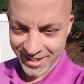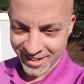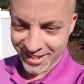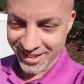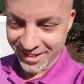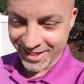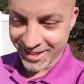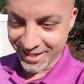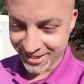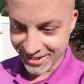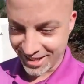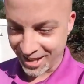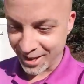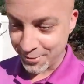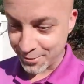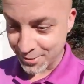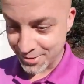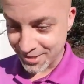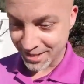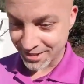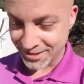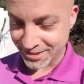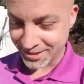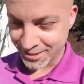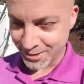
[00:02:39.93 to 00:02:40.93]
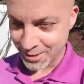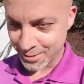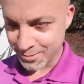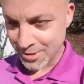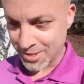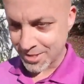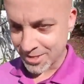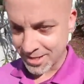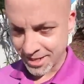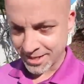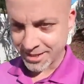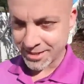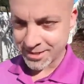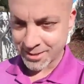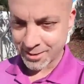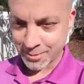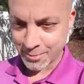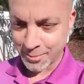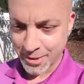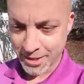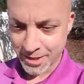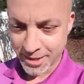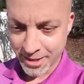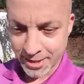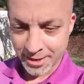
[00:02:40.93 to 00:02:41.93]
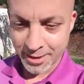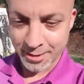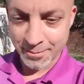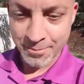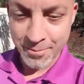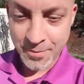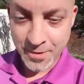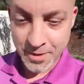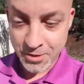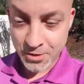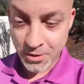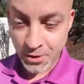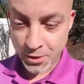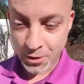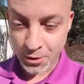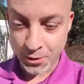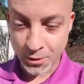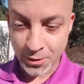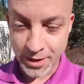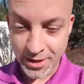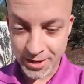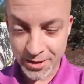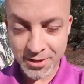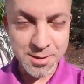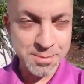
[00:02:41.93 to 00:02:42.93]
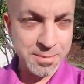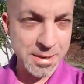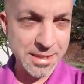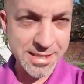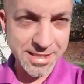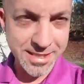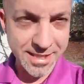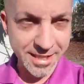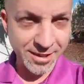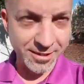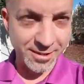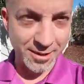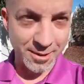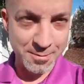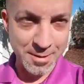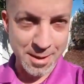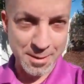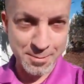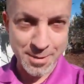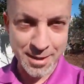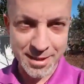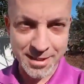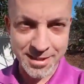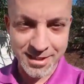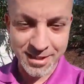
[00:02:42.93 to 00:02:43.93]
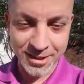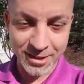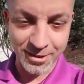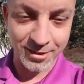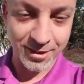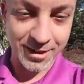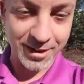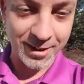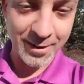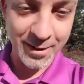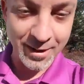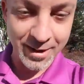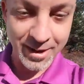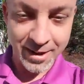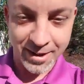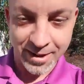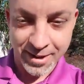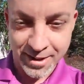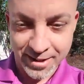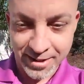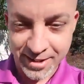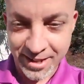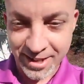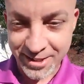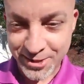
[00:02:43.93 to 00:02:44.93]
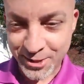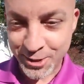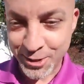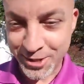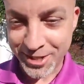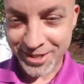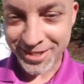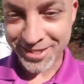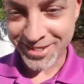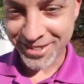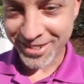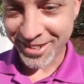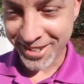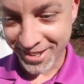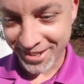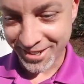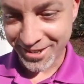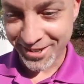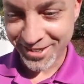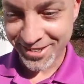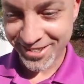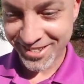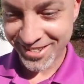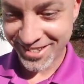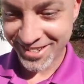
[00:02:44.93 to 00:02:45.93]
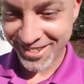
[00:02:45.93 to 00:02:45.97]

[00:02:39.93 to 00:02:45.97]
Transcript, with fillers: And life is actually so much nicer. But um so here's my secret, my big secret, that two years ago